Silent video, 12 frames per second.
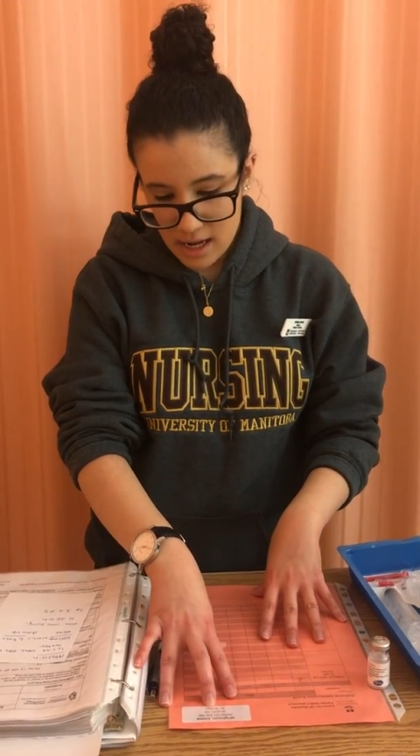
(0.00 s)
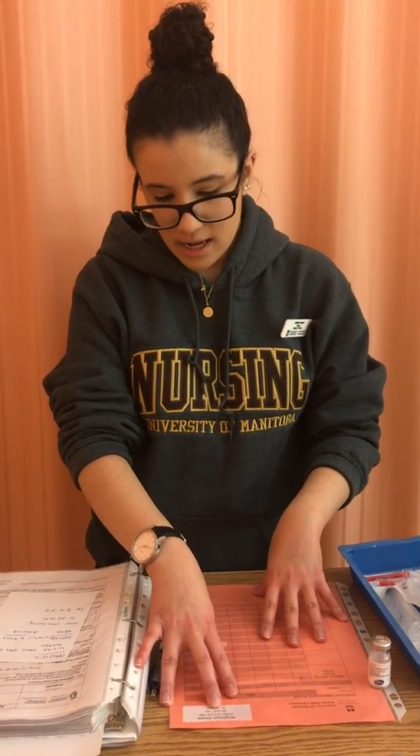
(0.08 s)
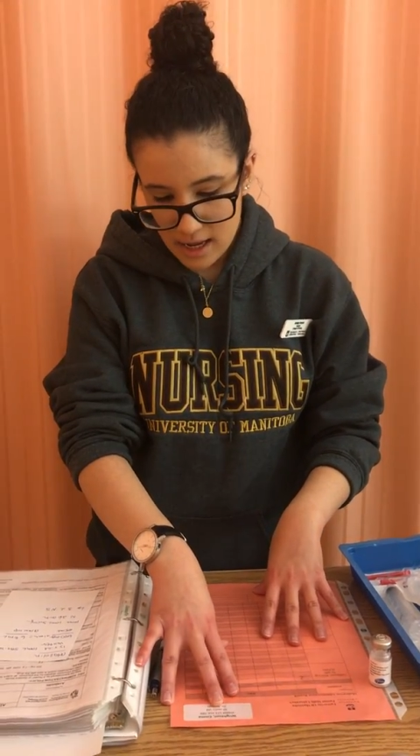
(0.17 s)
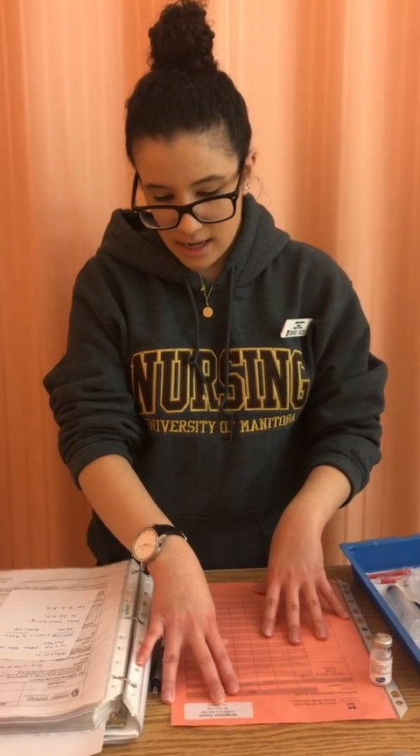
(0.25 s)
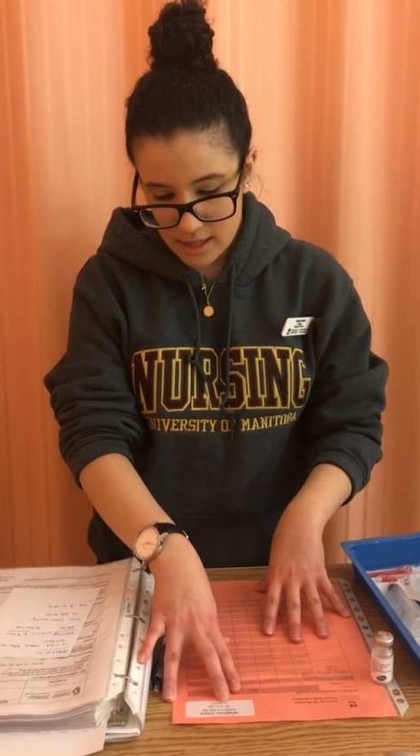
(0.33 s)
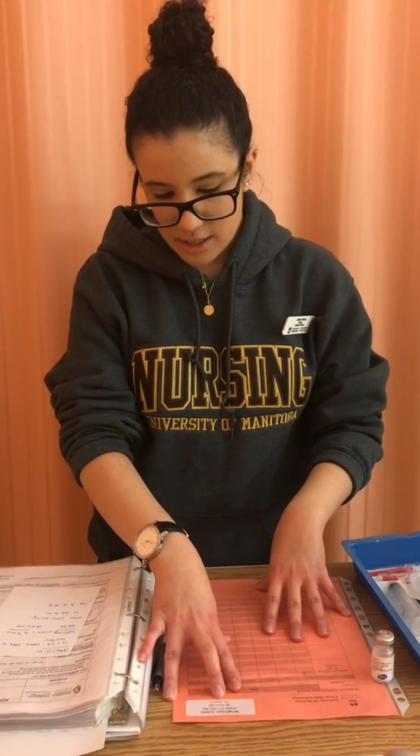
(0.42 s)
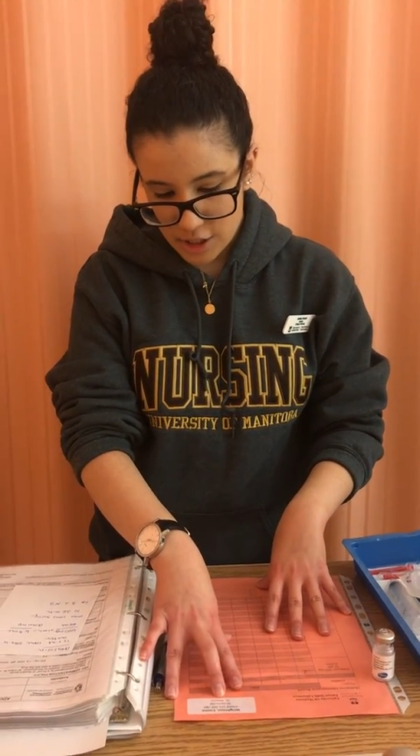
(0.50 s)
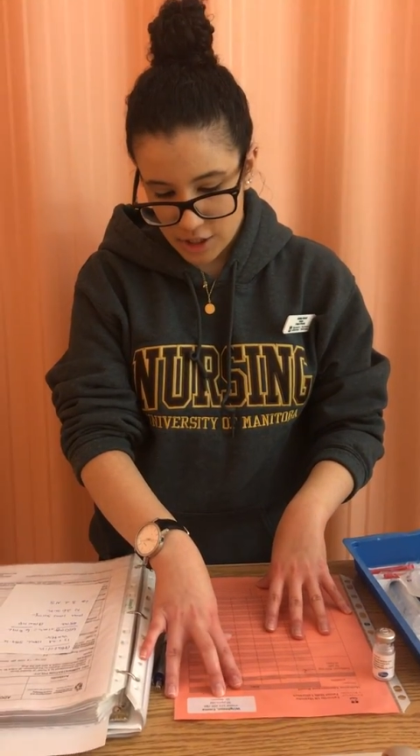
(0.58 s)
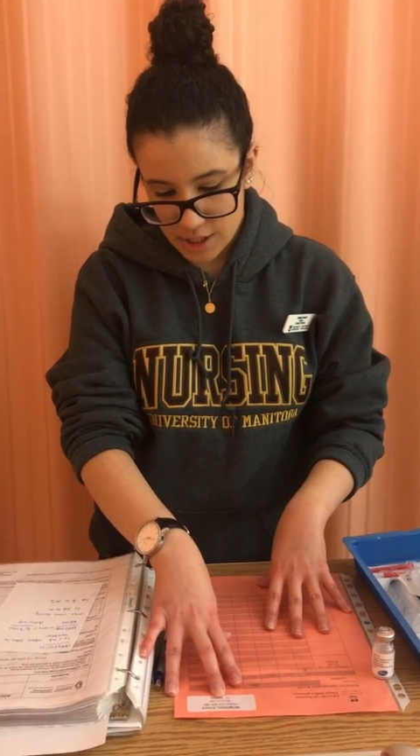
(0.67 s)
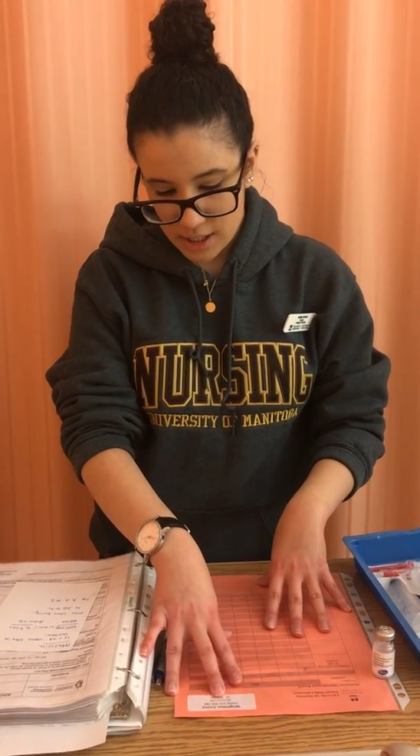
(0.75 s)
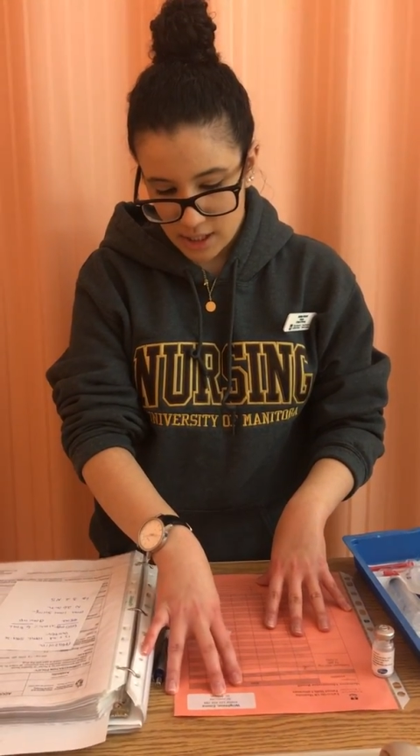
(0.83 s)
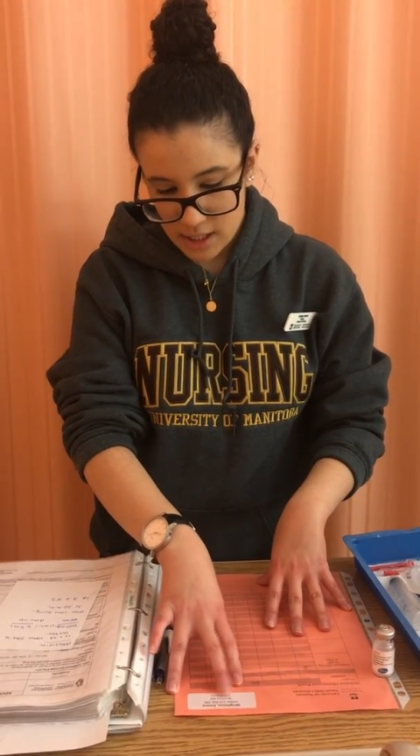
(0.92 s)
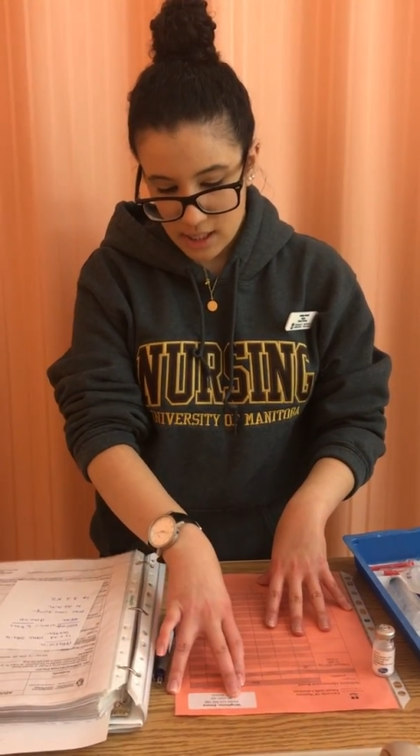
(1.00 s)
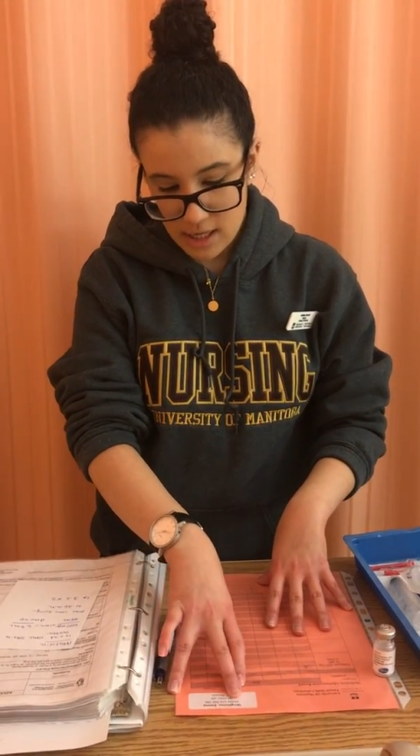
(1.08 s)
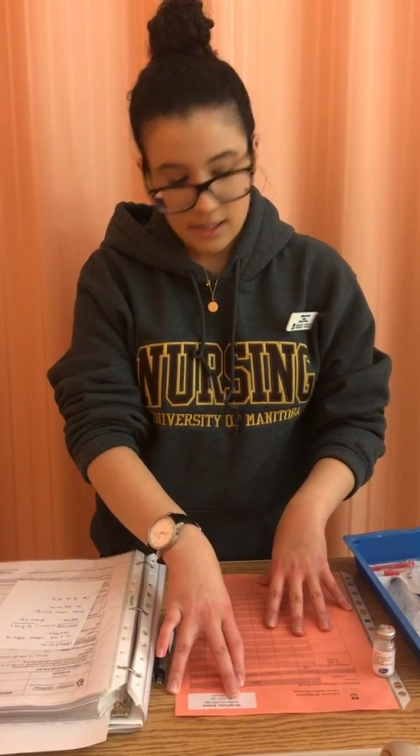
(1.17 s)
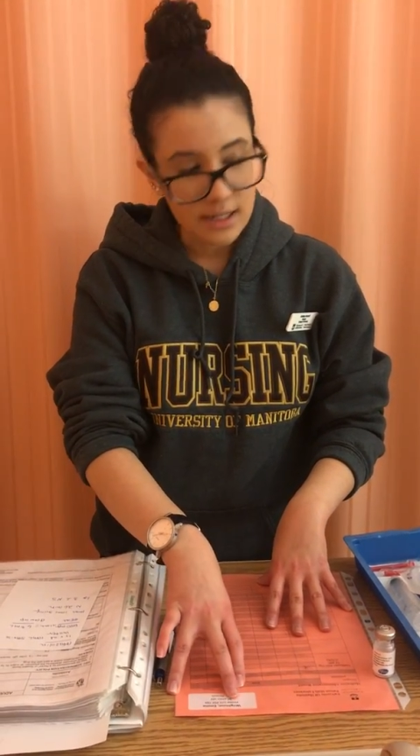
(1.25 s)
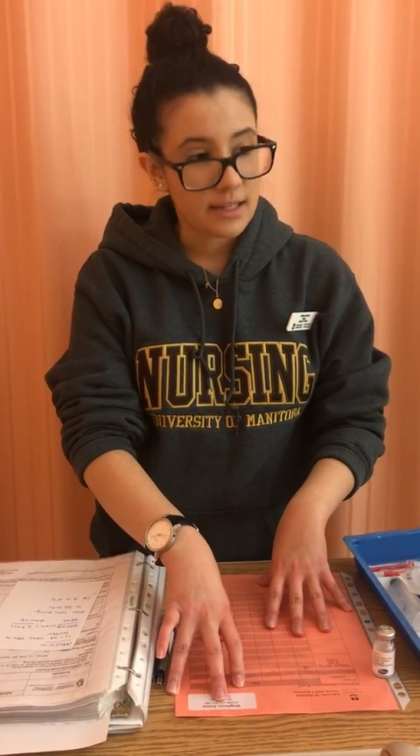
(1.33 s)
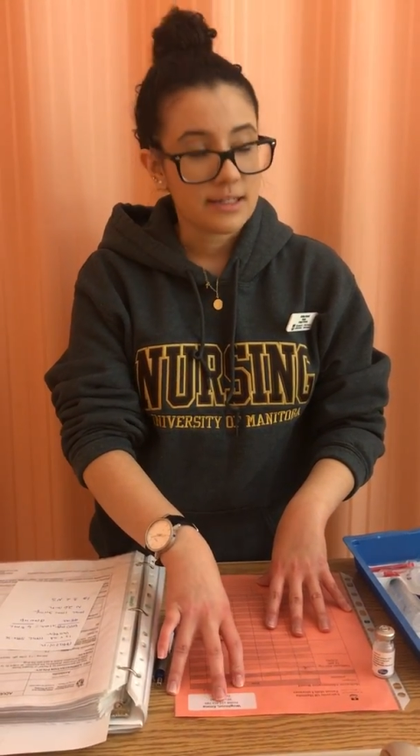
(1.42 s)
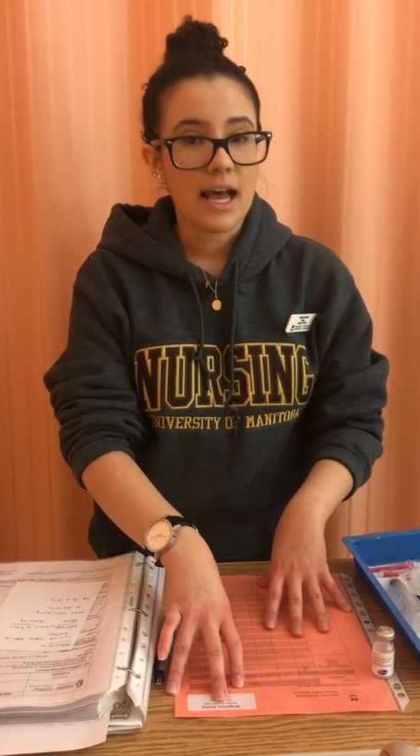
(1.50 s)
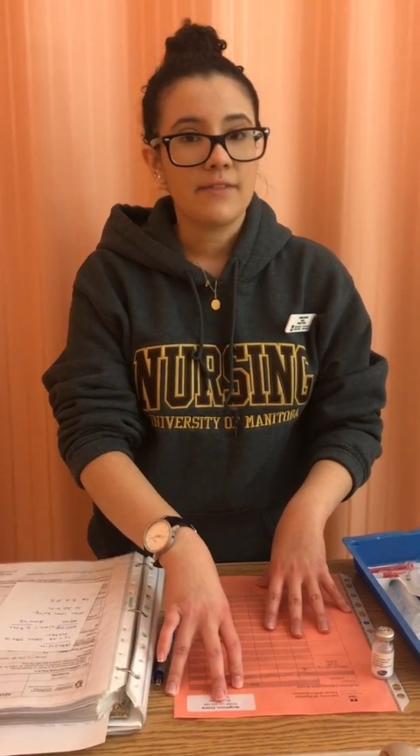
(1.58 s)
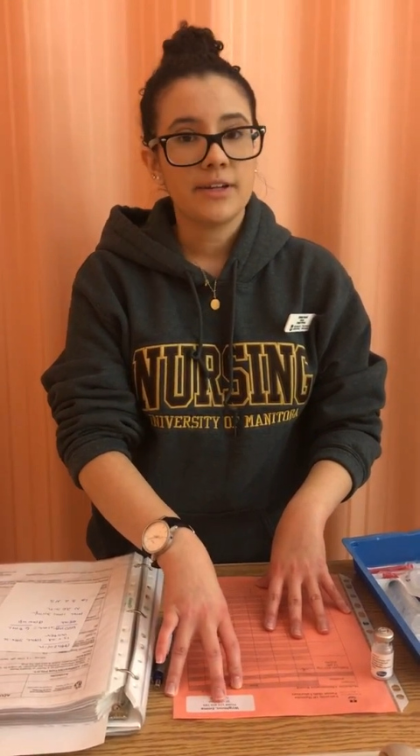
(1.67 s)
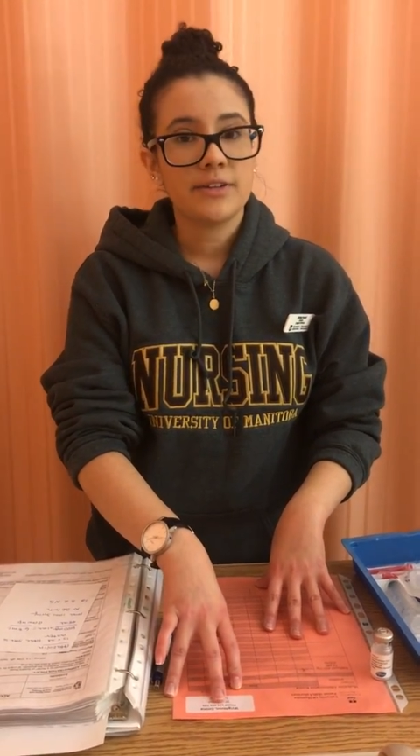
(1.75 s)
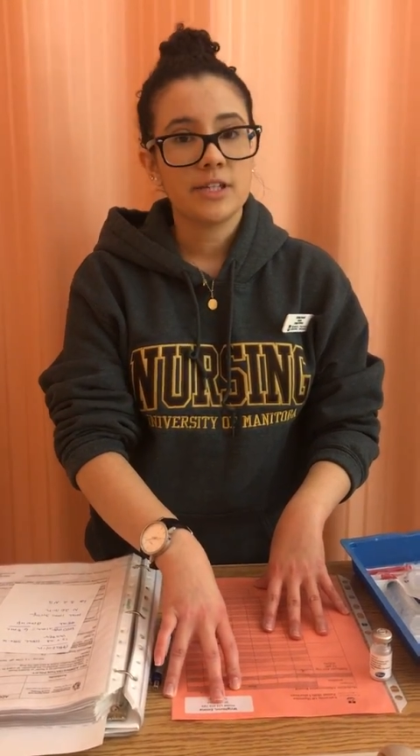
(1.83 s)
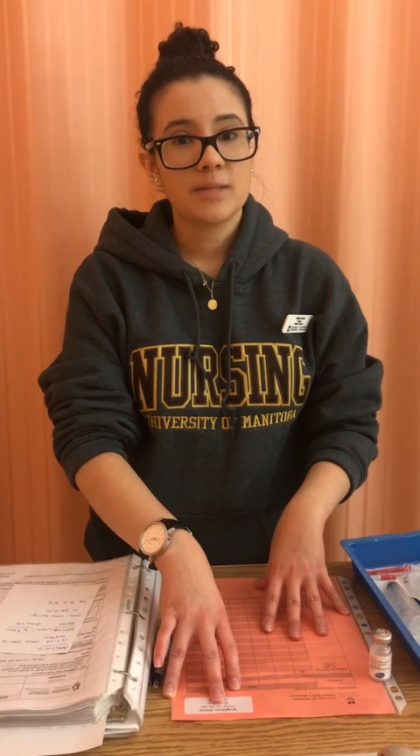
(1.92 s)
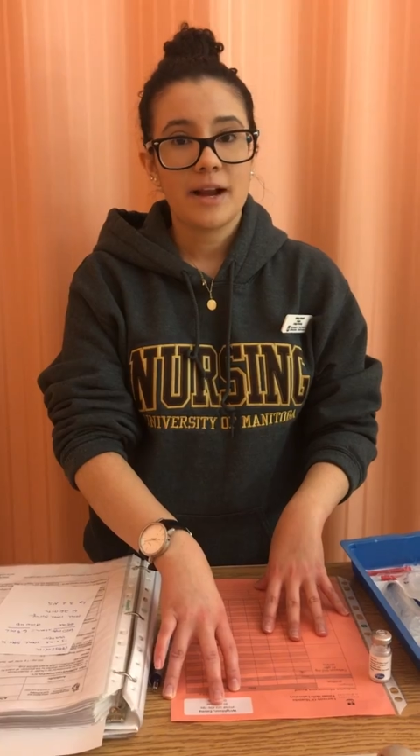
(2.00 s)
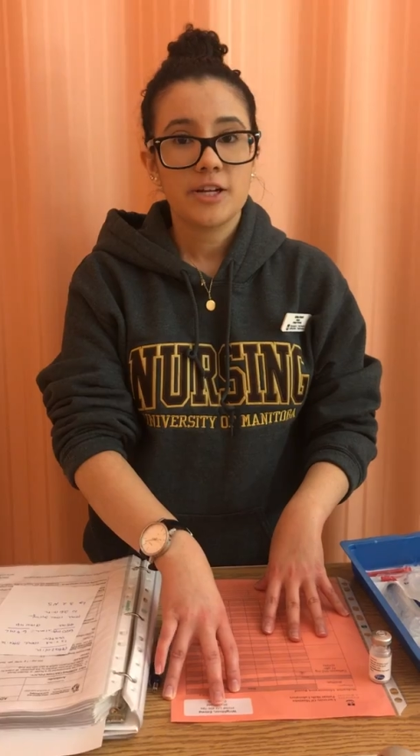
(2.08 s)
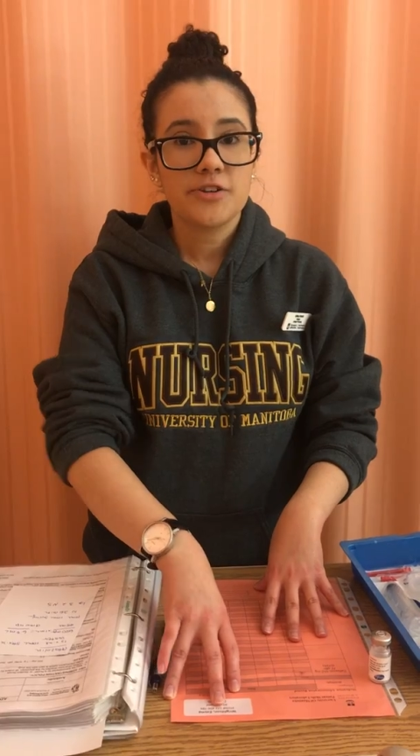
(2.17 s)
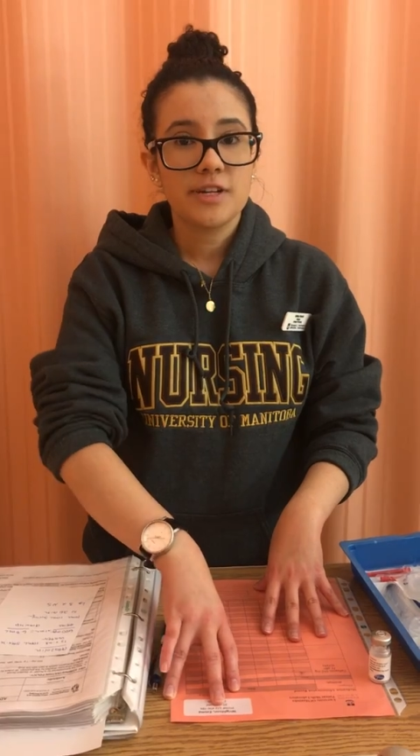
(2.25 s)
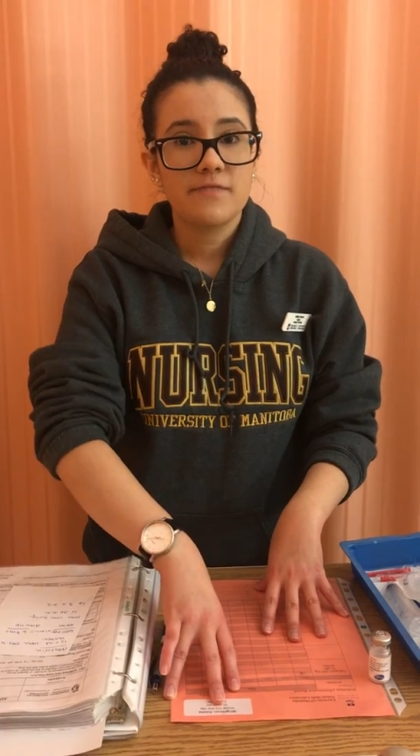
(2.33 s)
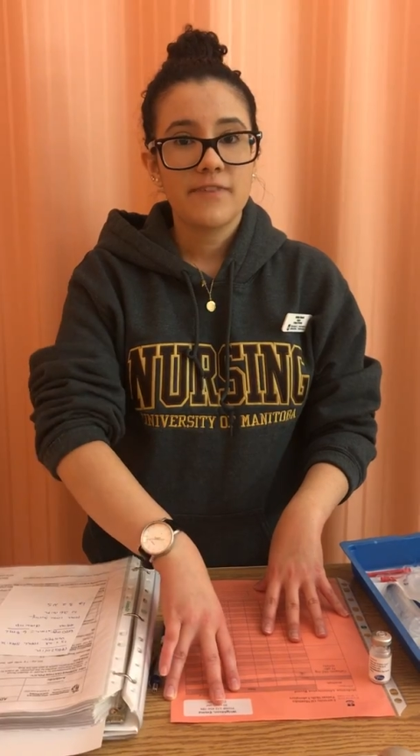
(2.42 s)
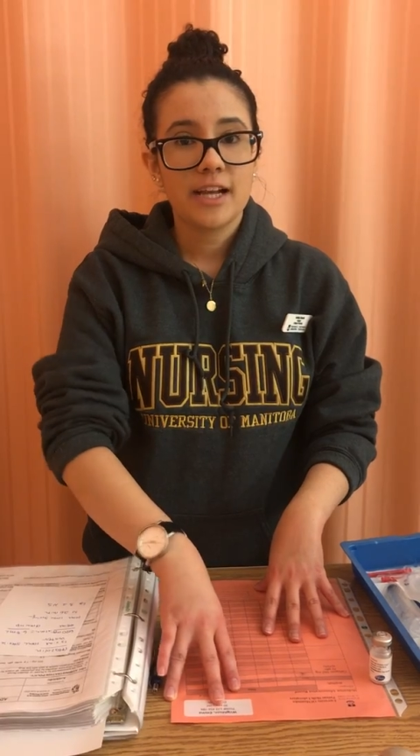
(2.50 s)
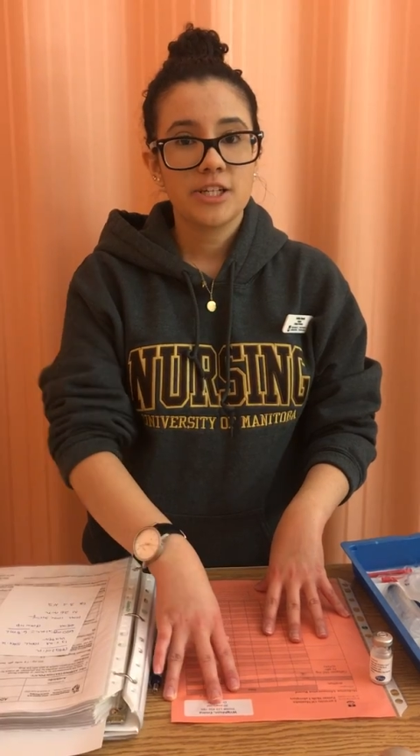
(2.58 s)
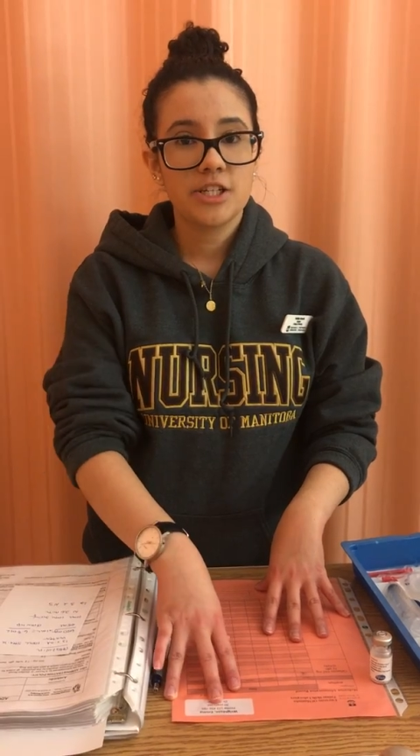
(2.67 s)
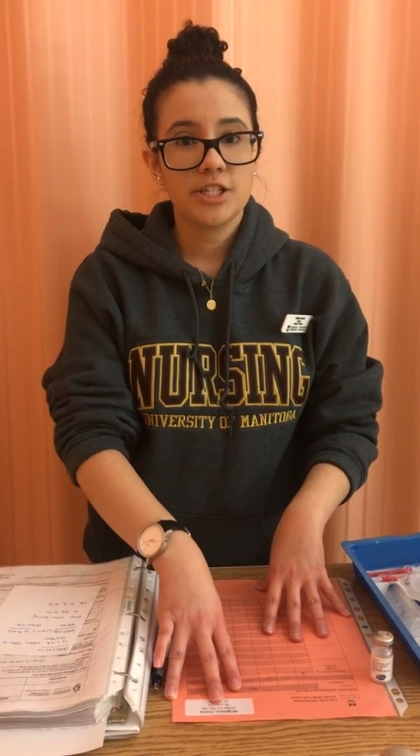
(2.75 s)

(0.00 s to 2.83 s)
and she does have a respiratory infection.